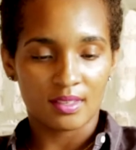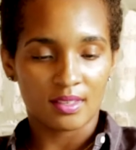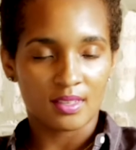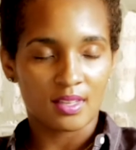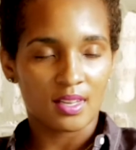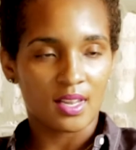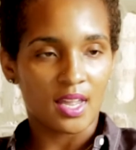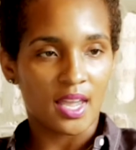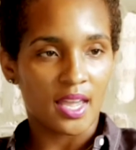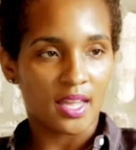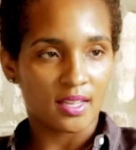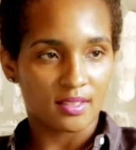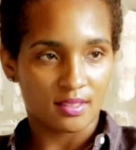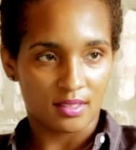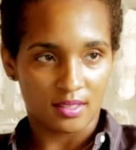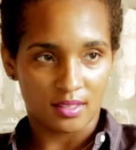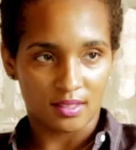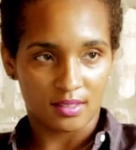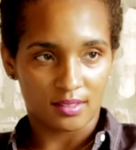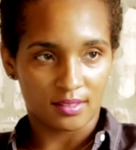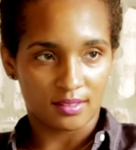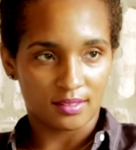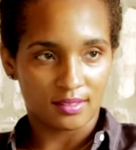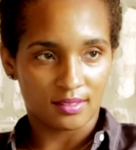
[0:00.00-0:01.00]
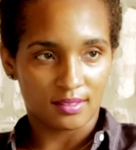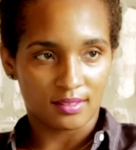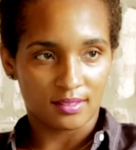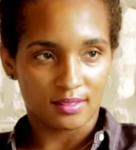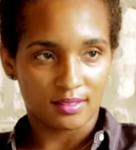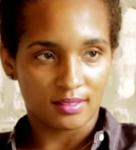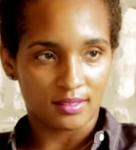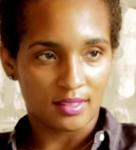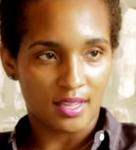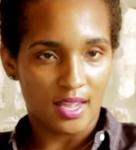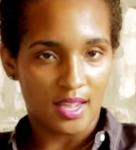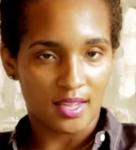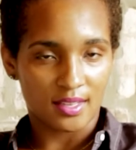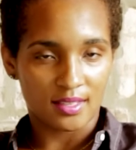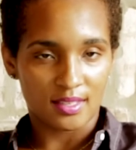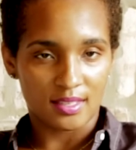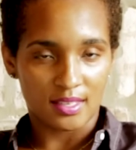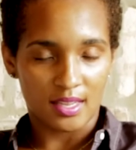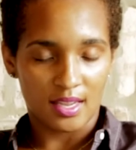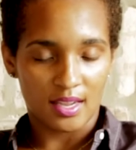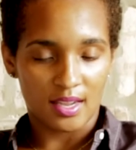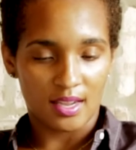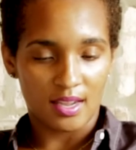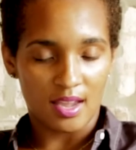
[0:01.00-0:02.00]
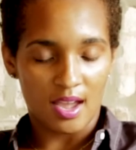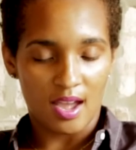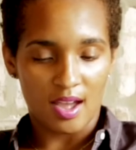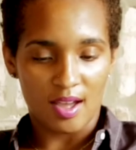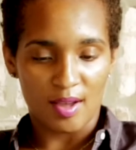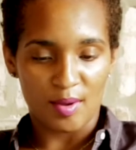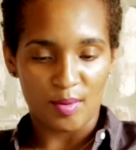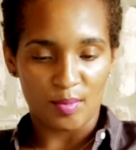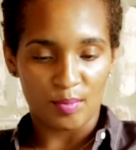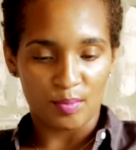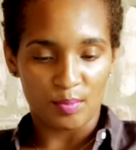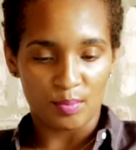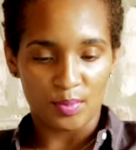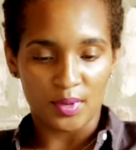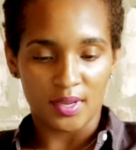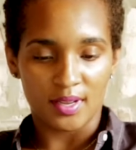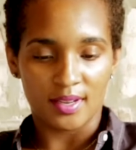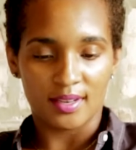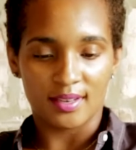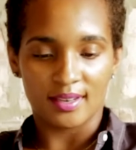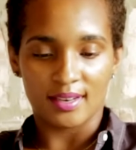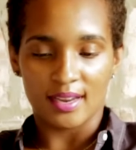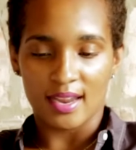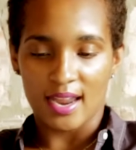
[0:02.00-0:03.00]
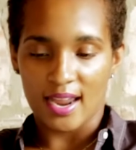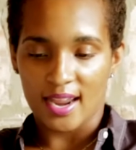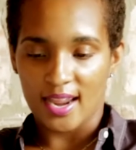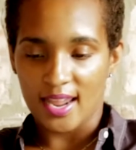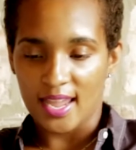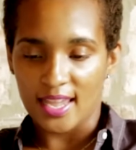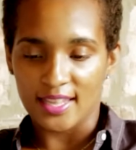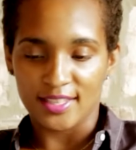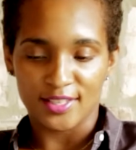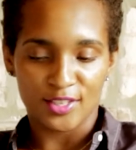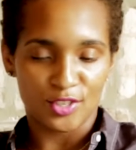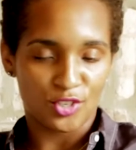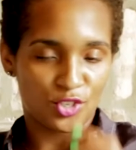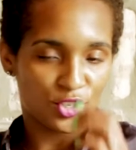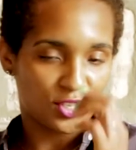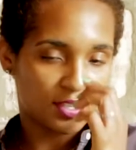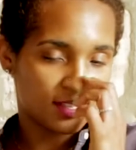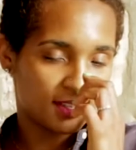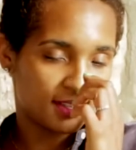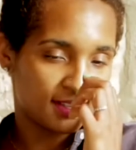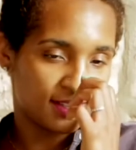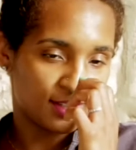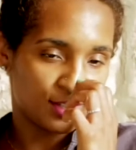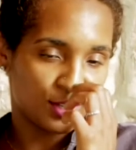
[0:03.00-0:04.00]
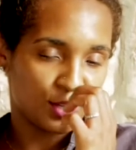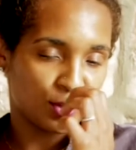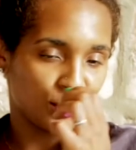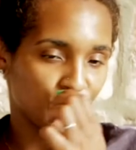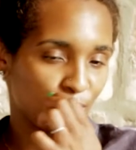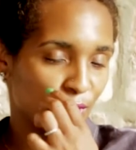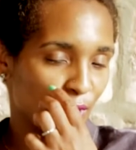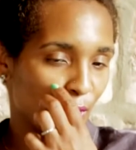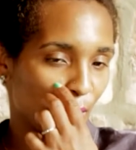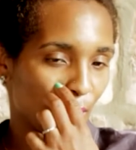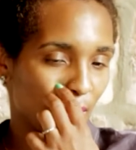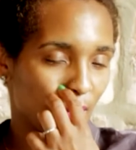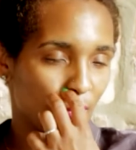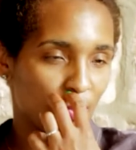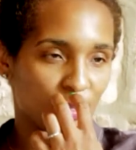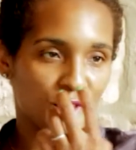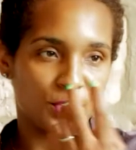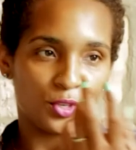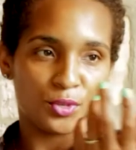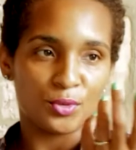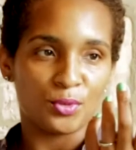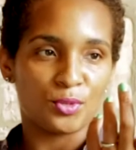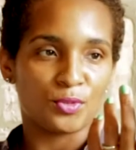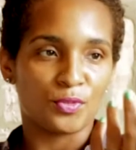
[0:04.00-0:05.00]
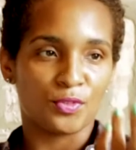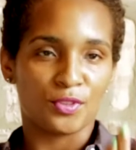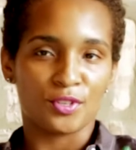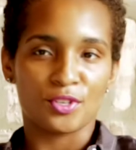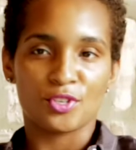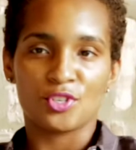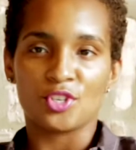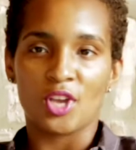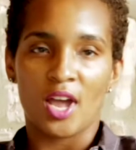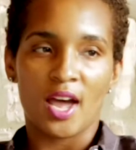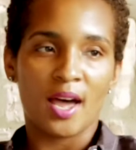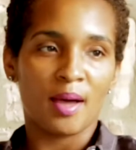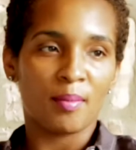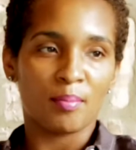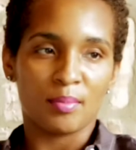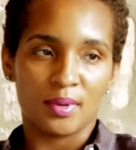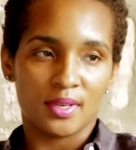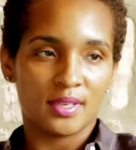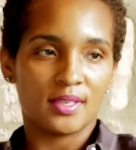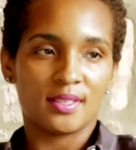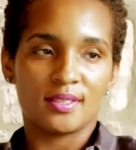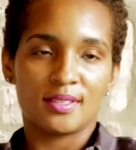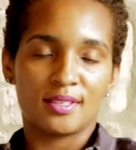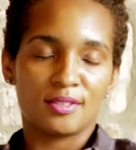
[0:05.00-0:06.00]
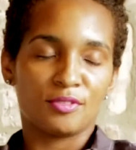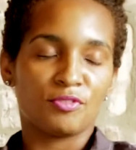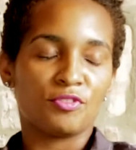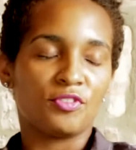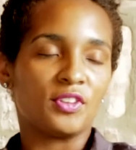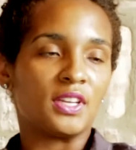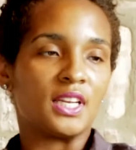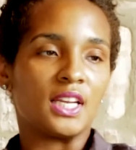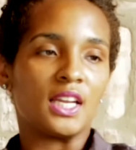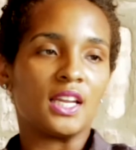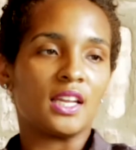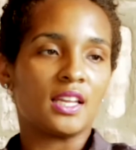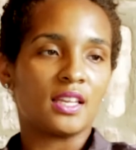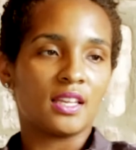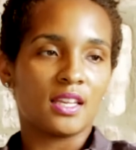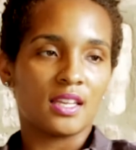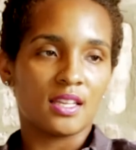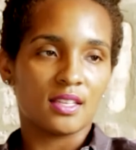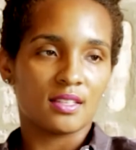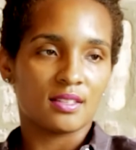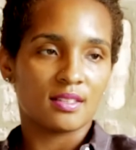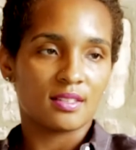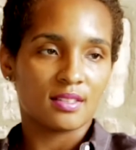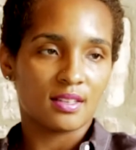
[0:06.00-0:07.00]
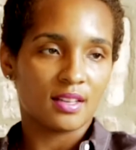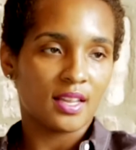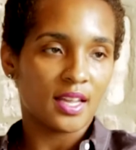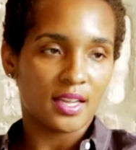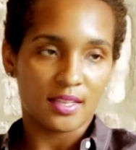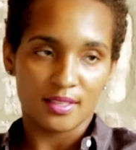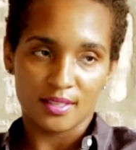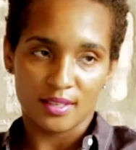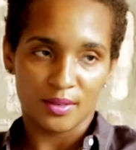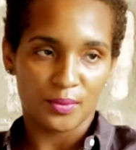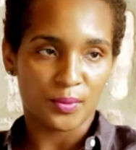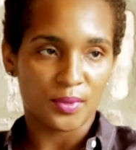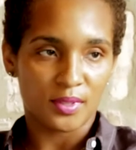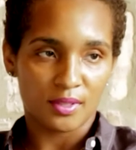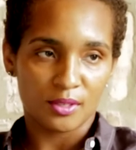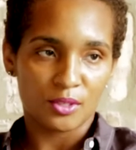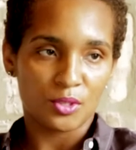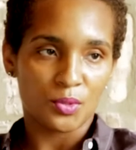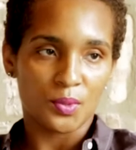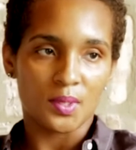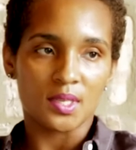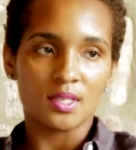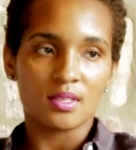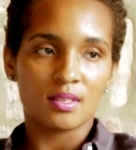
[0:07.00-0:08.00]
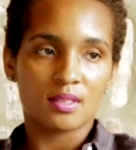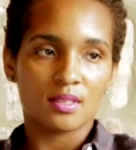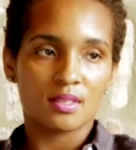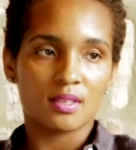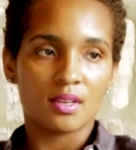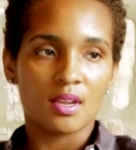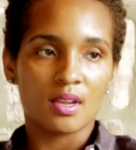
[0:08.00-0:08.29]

Classic, I'd say. But I hate to just steal, what we use for the shop, but it's fitting. It's classic with a twist.